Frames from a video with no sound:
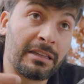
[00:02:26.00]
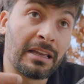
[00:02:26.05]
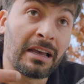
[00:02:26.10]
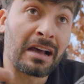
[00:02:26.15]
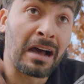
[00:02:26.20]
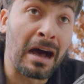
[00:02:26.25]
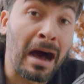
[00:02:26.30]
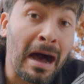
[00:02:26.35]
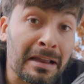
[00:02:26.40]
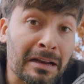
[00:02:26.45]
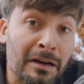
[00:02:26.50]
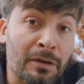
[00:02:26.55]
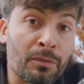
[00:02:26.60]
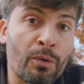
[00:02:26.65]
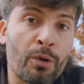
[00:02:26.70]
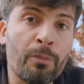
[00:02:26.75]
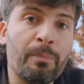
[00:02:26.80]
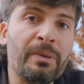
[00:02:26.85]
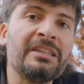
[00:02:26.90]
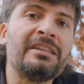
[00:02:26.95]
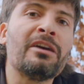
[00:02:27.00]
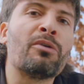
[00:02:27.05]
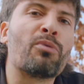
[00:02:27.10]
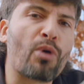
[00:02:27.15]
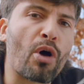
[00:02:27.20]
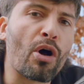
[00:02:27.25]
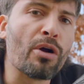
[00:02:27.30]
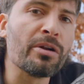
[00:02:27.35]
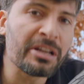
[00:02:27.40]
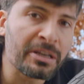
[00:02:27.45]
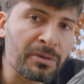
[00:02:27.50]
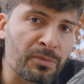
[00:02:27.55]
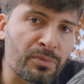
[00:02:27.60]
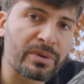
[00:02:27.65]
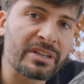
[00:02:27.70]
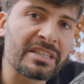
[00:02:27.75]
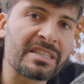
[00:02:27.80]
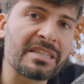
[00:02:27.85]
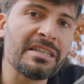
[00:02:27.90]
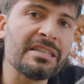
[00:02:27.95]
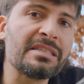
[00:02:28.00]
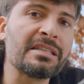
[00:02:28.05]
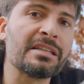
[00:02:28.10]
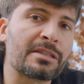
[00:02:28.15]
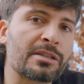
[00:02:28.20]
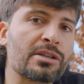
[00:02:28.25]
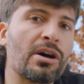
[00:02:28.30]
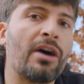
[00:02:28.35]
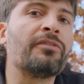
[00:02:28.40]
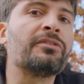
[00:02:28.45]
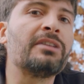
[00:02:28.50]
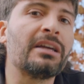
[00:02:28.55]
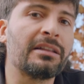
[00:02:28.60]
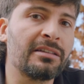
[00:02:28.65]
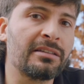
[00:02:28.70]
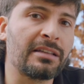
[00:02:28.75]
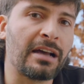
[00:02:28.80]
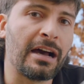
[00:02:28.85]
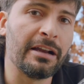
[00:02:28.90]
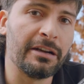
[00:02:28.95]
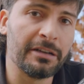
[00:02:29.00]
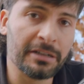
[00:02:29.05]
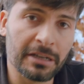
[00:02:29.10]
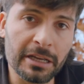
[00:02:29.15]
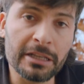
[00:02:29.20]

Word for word: the higher will be the rolling resistance of that tire.